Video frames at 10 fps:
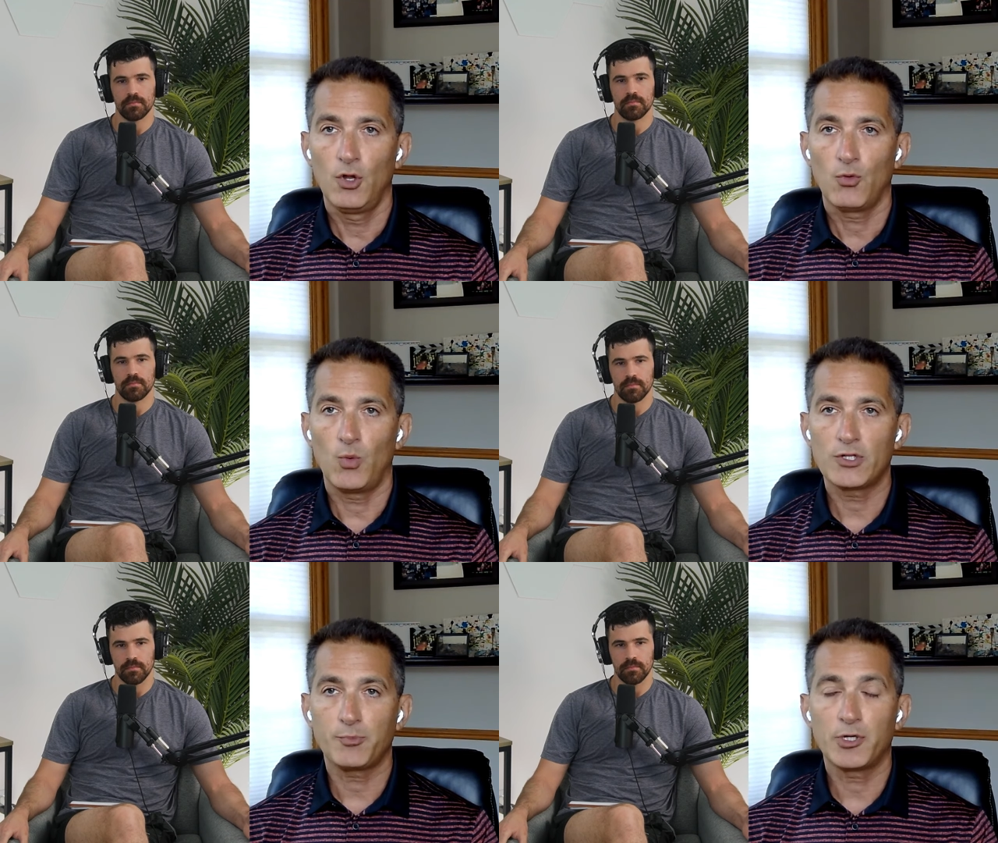
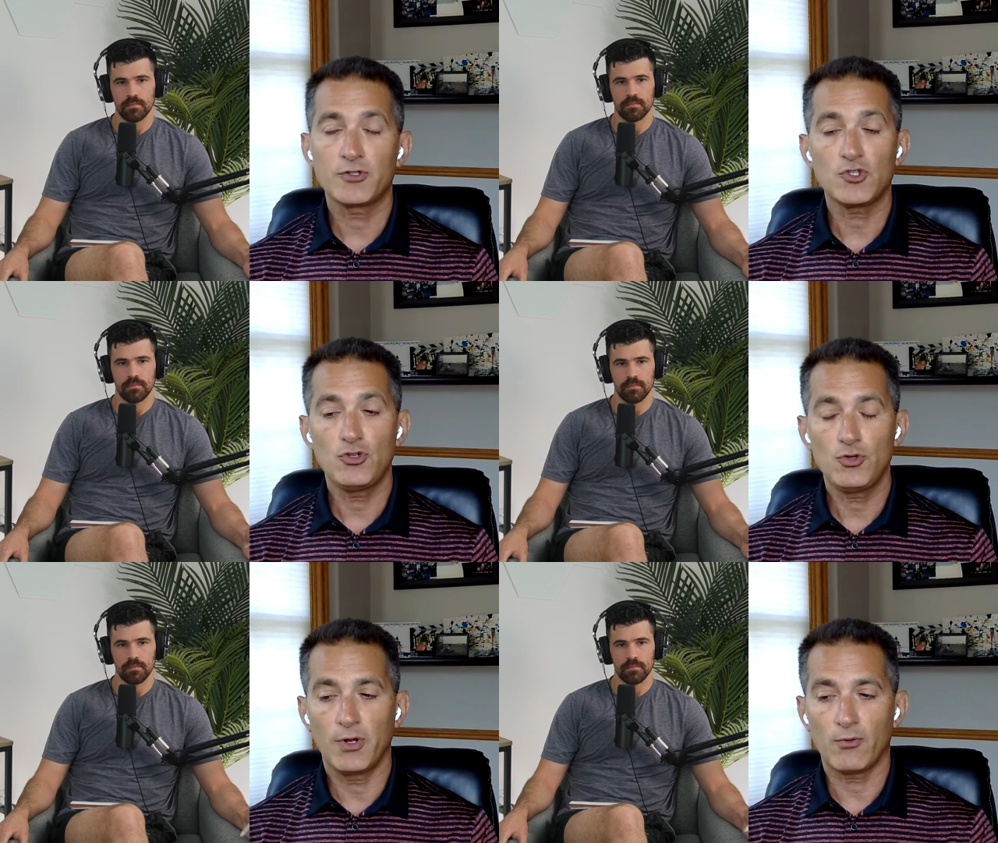Speaker 1: which puts
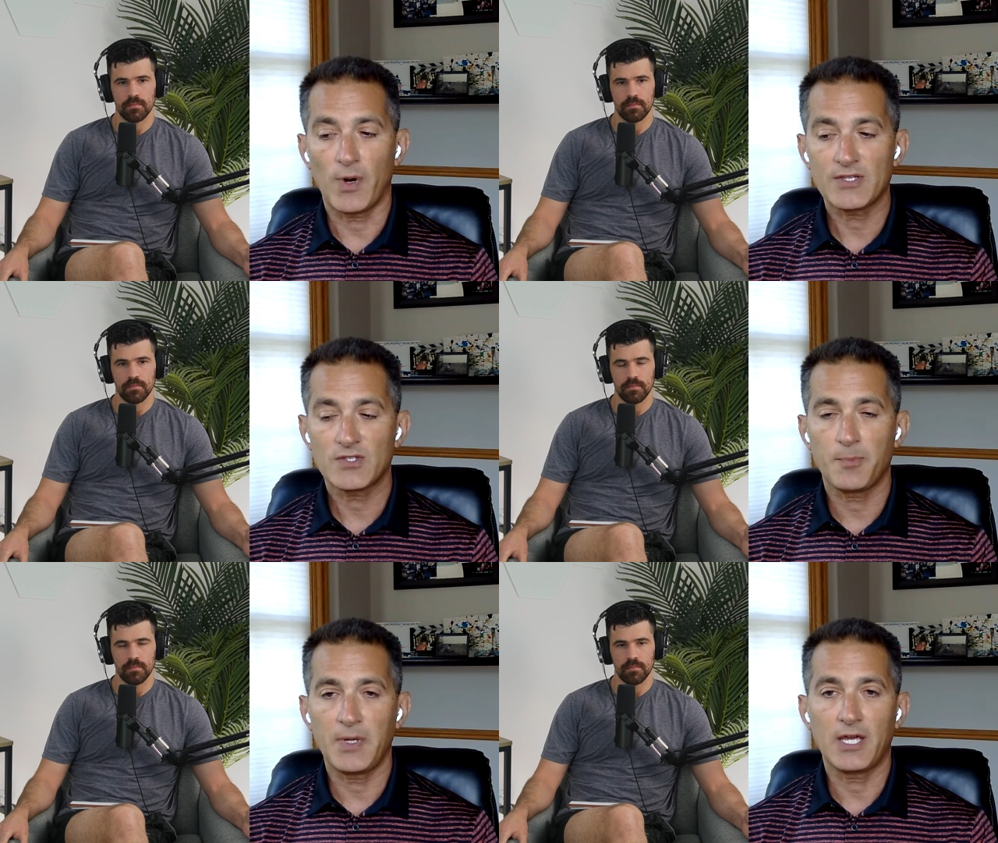you at
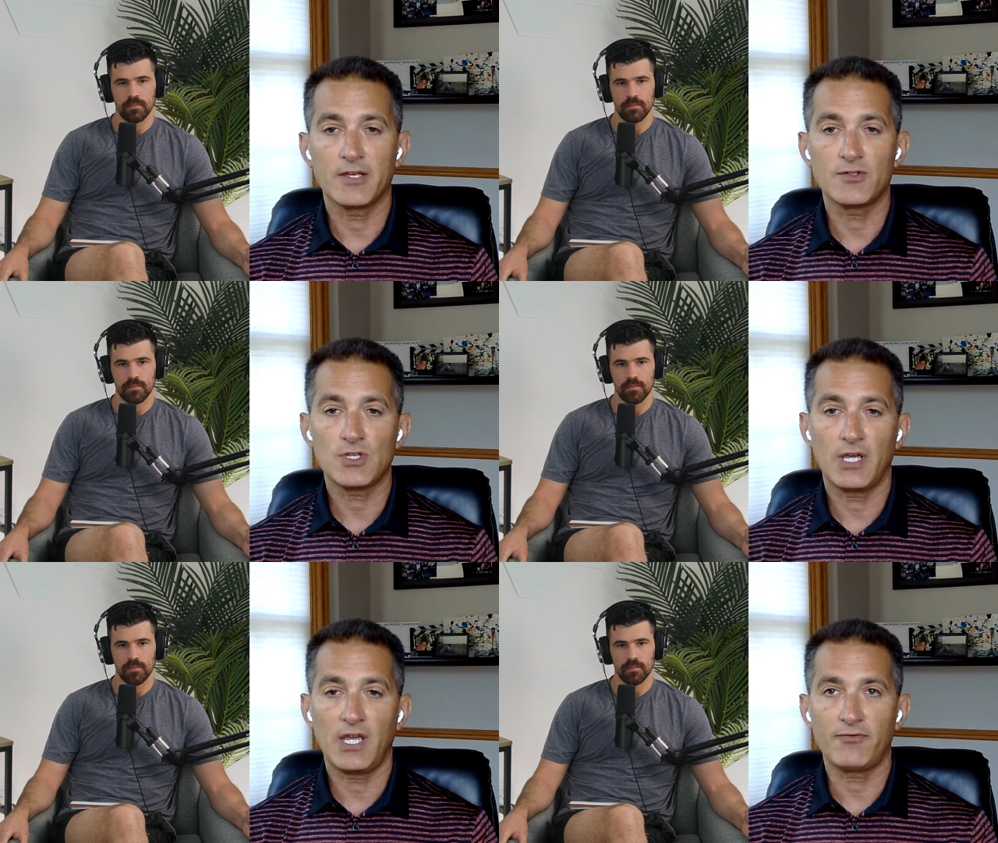risk,
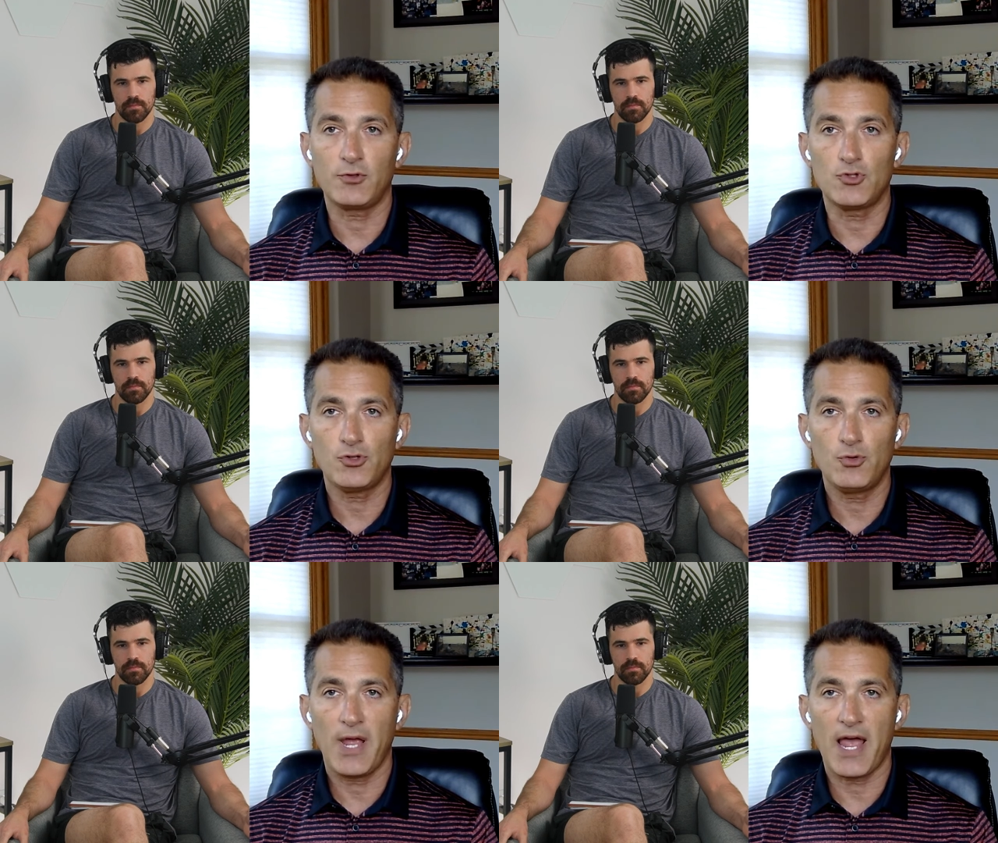because if you
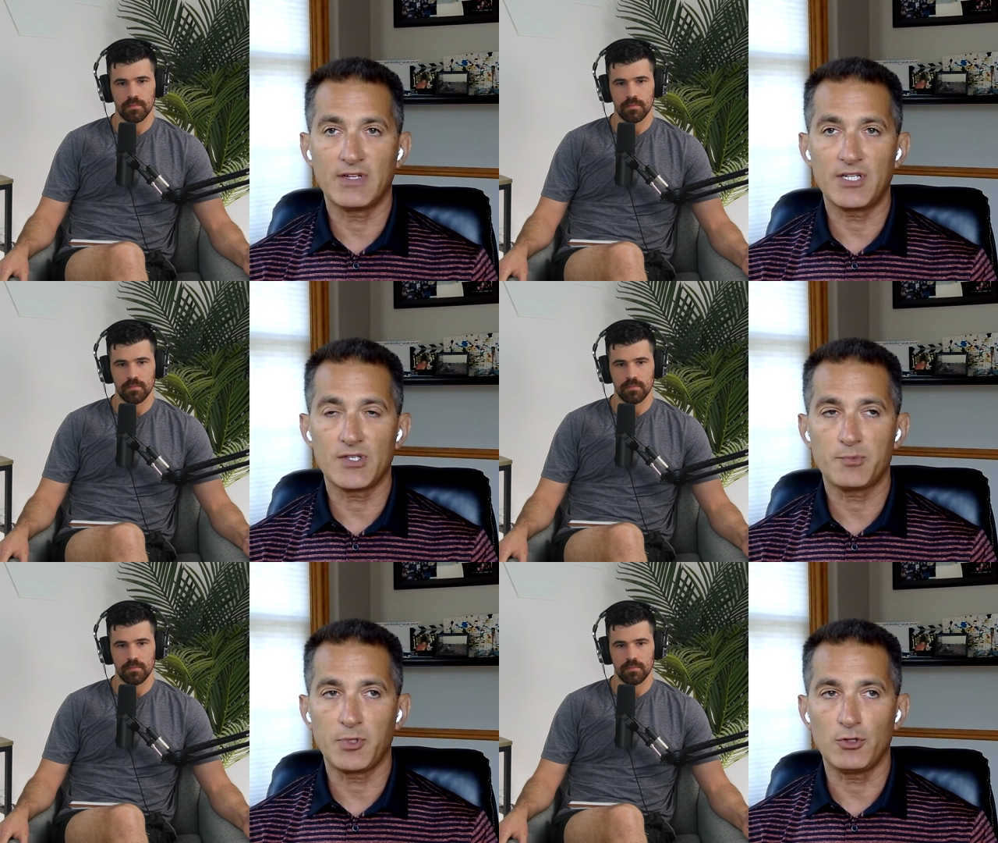do have a
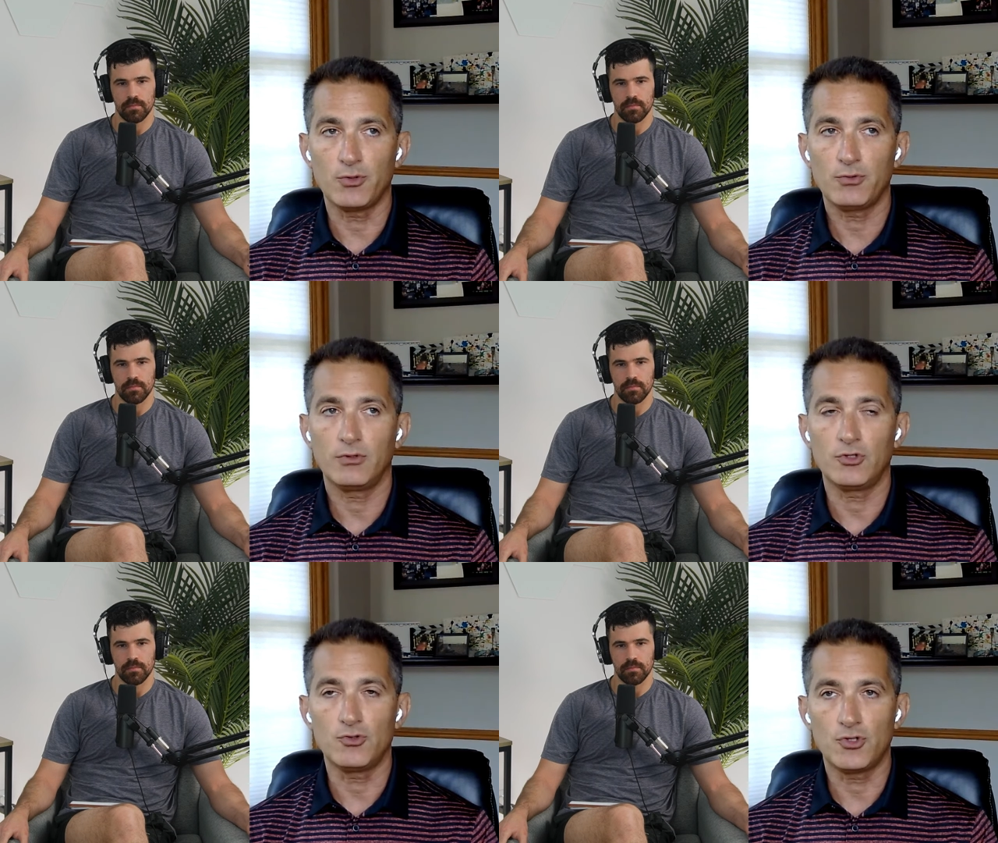dispute,
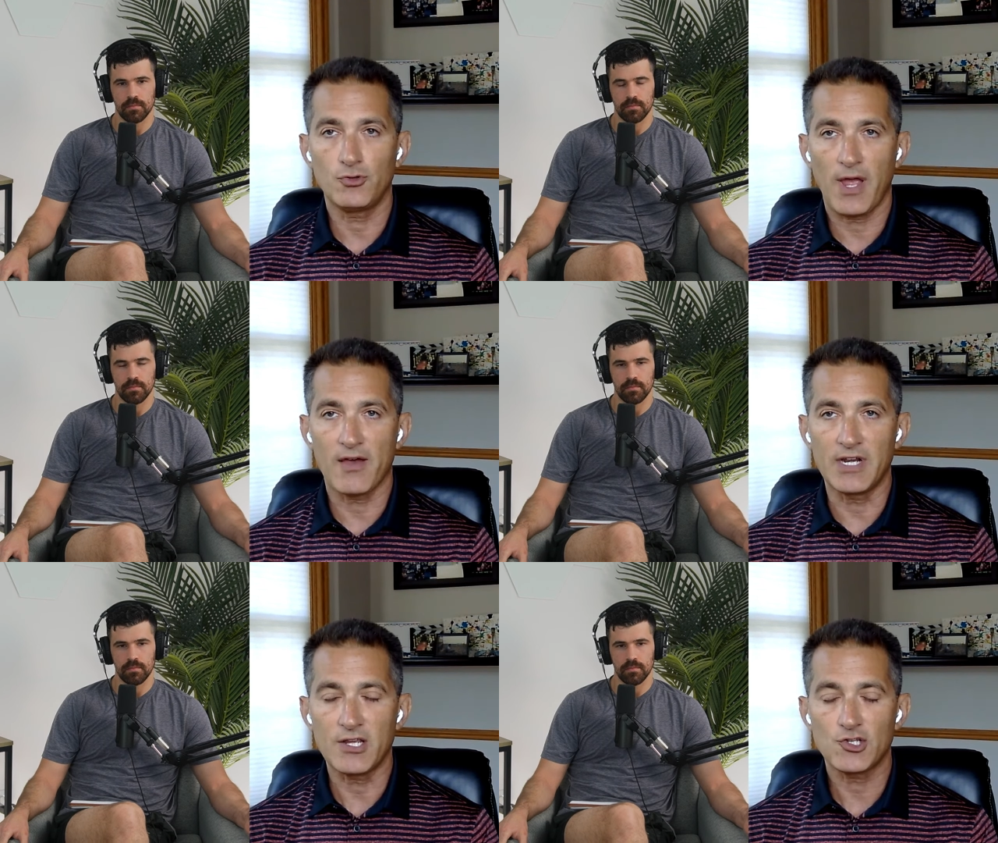you do
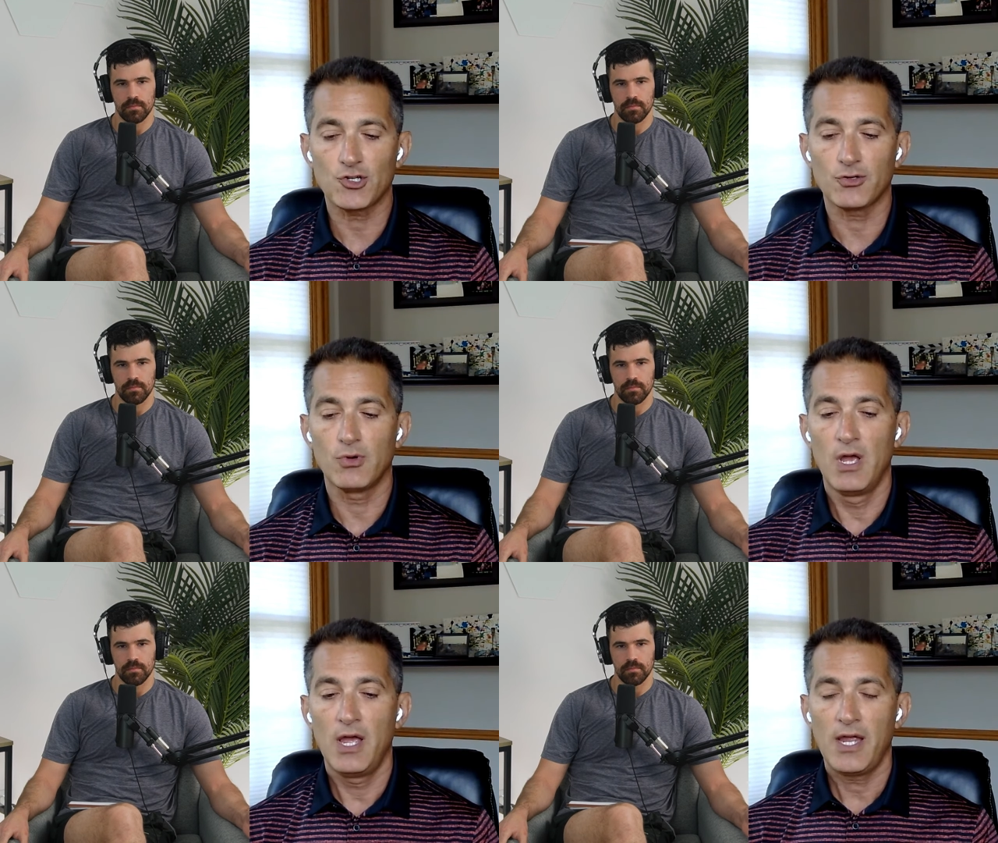have an issue,
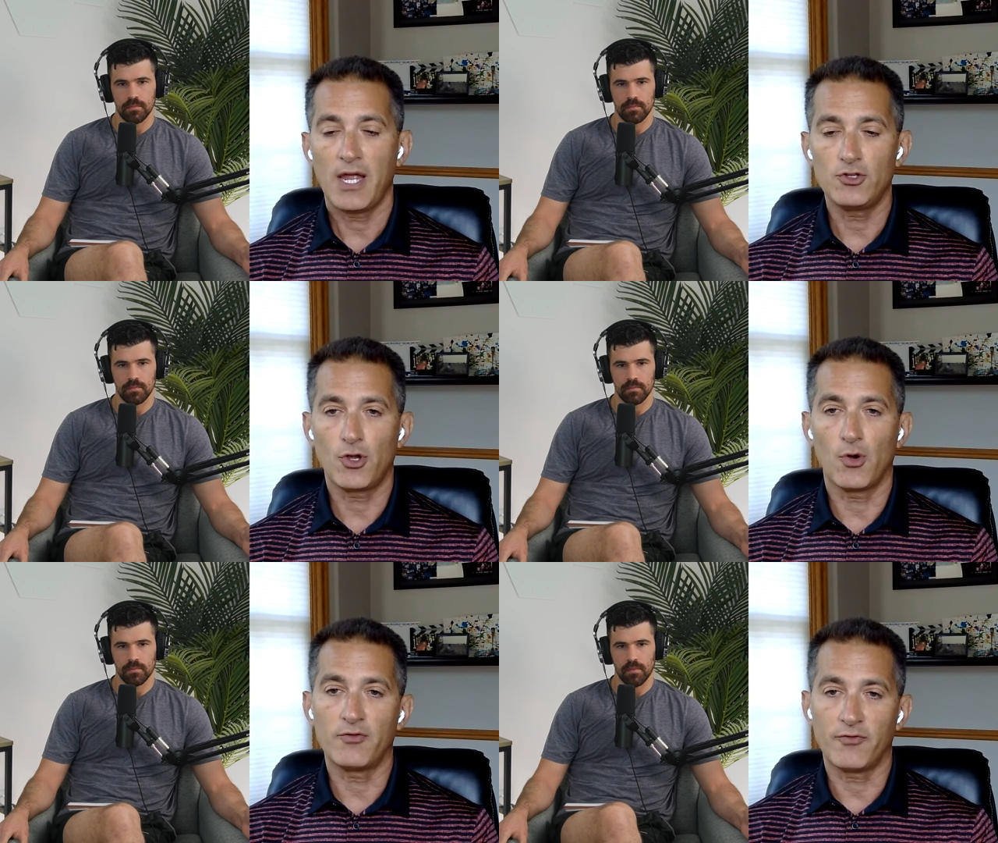and you go in